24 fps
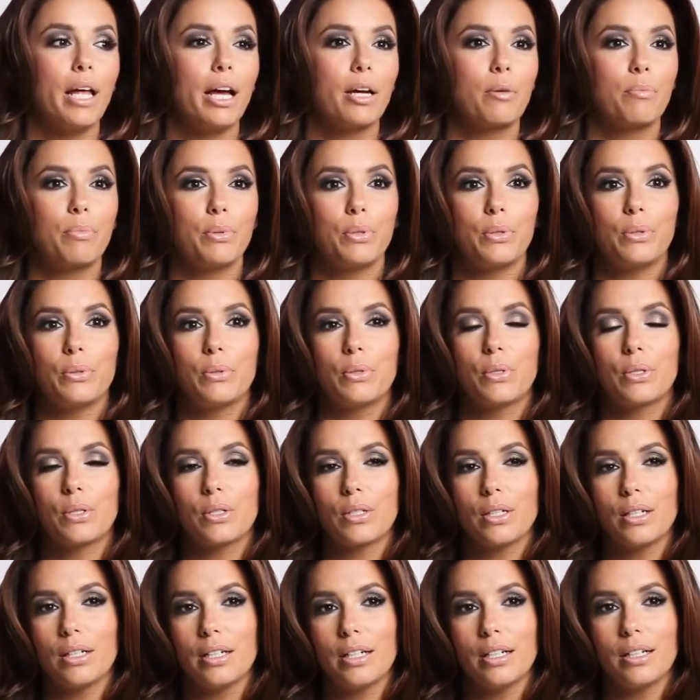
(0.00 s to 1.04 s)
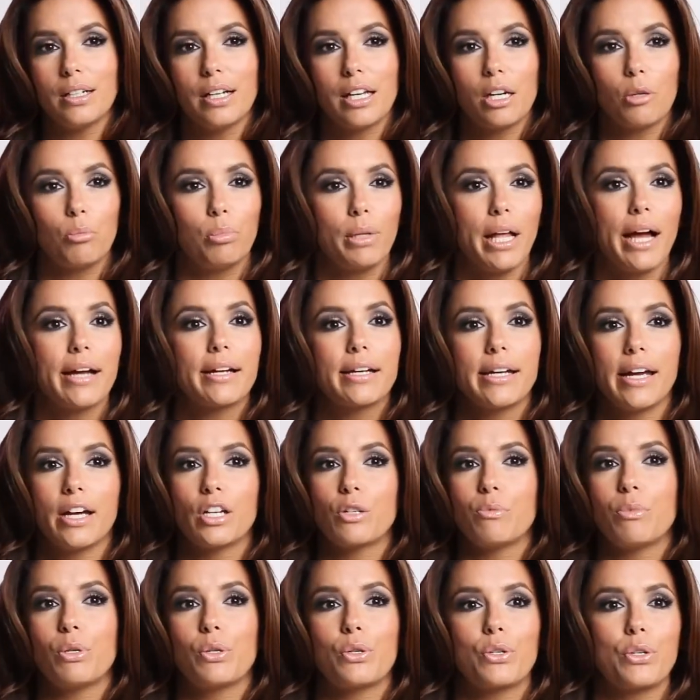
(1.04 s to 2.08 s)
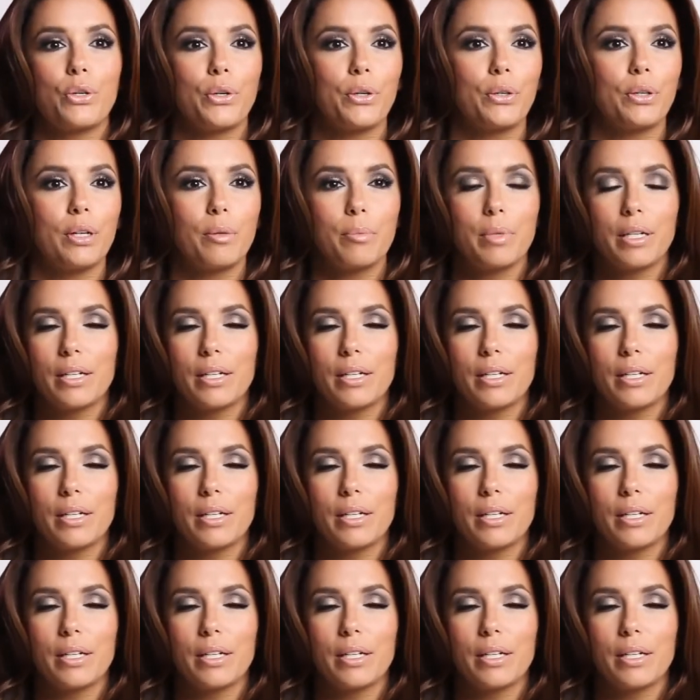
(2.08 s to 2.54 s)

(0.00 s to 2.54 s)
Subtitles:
black boots and a black cashmere shirt.